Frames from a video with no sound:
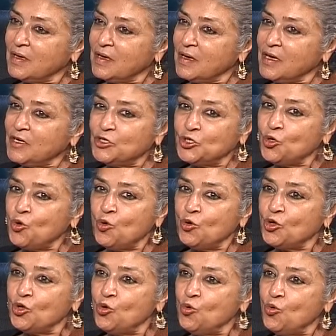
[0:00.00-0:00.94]

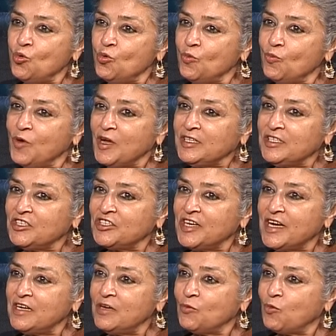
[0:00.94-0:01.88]
Ashok, you once
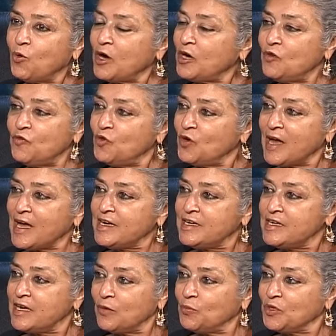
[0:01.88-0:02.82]
shared a wonderful
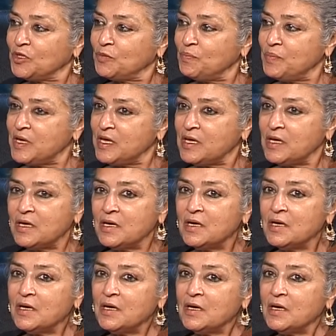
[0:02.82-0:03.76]
idea with me,
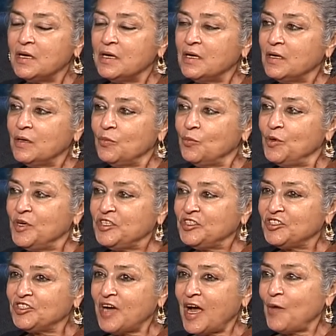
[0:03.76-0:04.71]

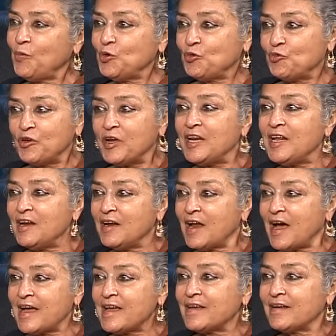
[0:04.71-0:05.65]
which I would really
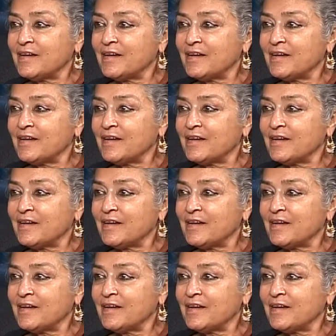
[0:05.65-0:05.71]
like